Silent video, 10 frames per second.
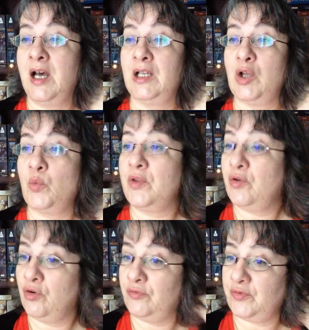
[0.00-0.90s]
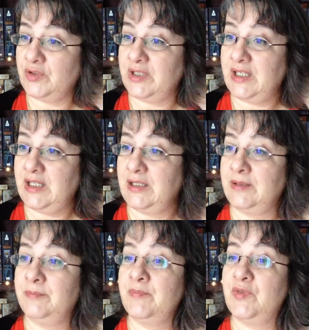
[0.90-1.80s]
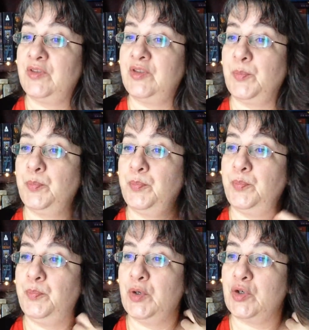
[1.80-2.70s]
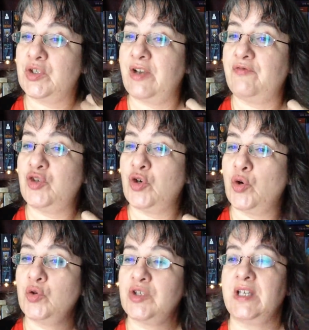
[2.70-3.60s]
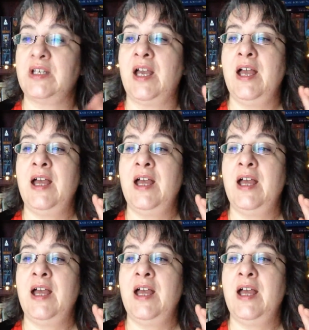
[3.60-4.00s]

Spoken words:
along with hopefully the books I've chosen.